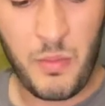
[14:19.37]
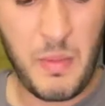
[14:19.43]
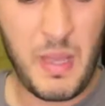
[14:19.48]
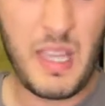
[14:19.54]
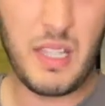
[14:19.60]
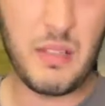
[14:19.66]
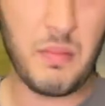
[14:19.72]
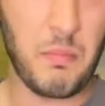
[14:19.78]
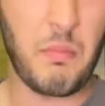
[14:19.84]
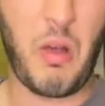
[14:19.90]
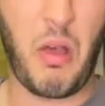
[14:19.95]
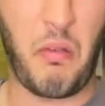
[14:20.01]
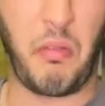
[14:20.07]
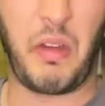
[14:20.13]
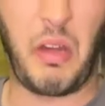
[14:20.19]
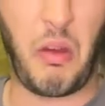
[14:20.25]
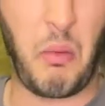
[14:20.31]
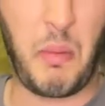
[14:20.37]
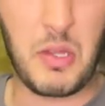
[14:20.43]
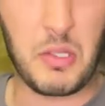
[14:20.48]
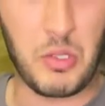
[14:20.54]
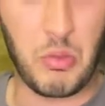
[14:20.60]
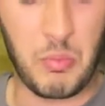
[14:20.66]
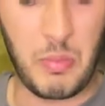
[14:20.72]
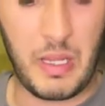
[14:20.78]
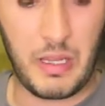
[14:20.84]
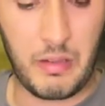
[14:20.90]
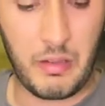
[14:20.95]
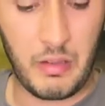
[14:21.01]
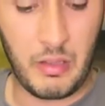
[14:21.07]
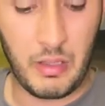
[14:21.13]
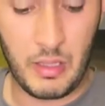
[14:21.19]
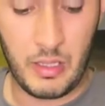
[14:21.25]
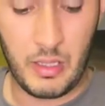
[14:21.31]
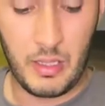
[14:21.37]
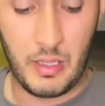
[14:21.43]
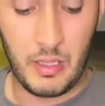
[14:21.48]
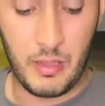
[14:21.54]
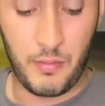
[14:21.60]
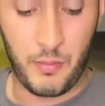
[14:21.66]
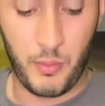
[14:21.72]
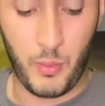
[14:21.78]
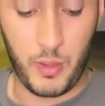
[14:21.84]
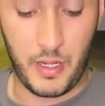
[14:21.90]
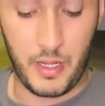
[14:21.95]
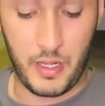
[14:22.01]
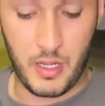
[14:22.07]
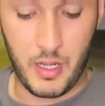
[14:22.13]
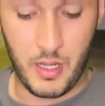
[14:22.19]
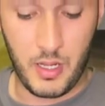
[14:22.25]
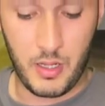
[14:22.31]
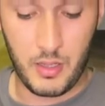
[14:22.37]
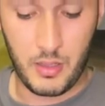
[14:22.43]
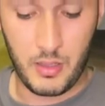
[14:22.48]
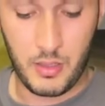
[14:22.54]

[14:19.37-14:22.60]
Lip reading: me, I think they're a bit too big for what they are.